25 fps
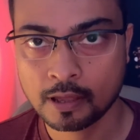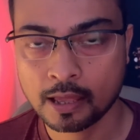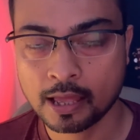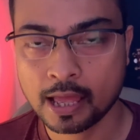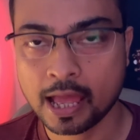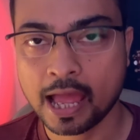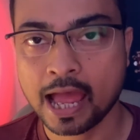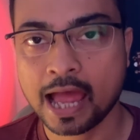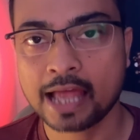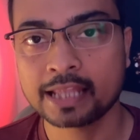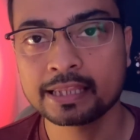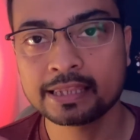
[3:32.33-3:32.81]

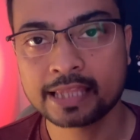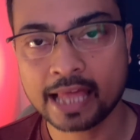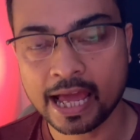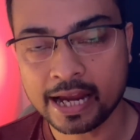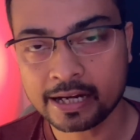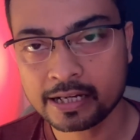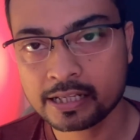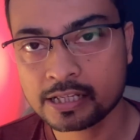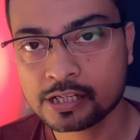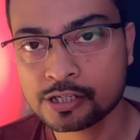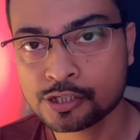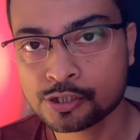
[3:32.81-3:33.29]
And that
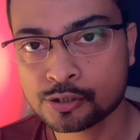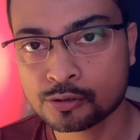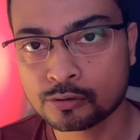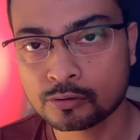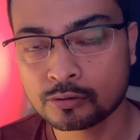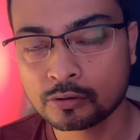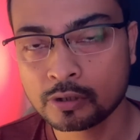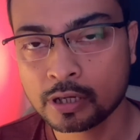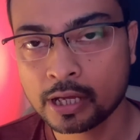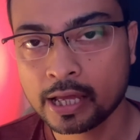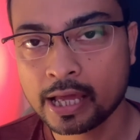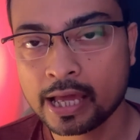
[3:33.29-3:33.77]
issue
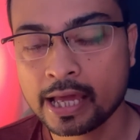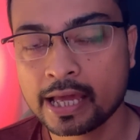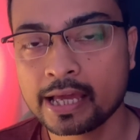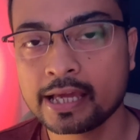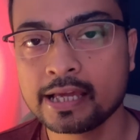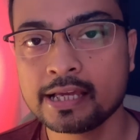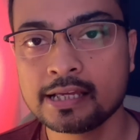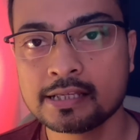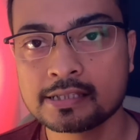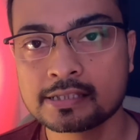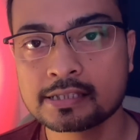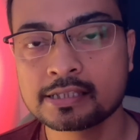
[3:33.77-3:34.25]

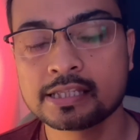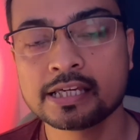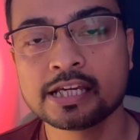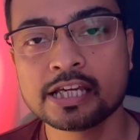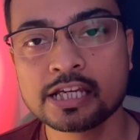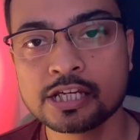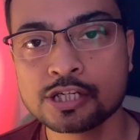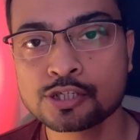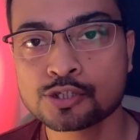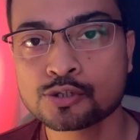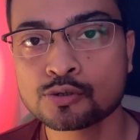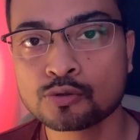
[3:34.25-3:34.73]
is the
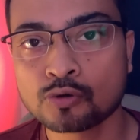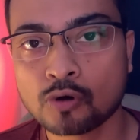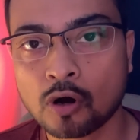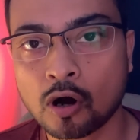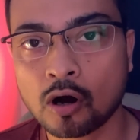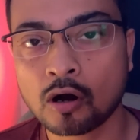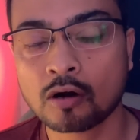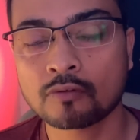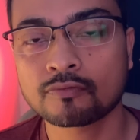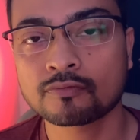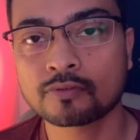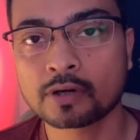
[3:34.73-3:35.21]
issue
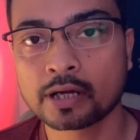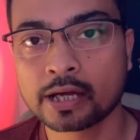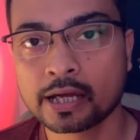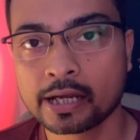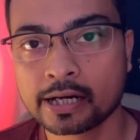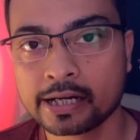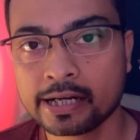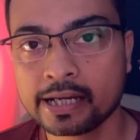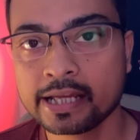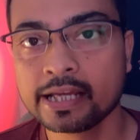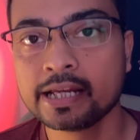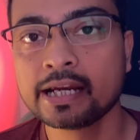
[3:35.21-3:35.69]
of
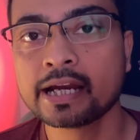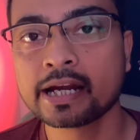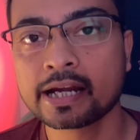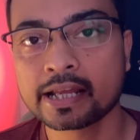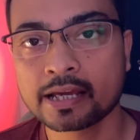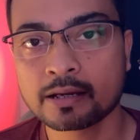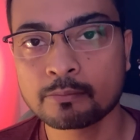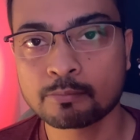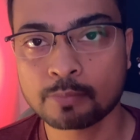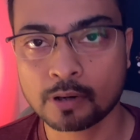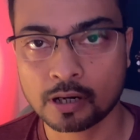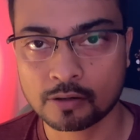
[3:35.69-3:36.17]
degrading
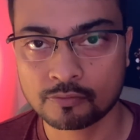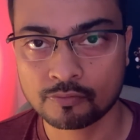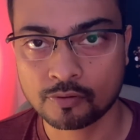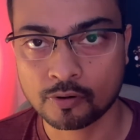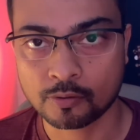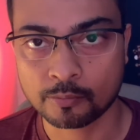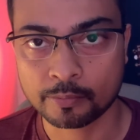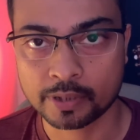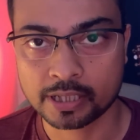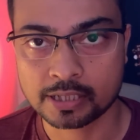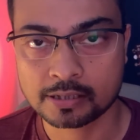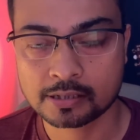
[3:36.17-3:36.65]

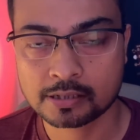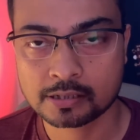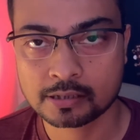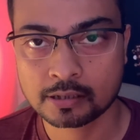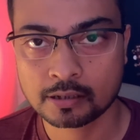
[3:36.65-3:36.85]
performance.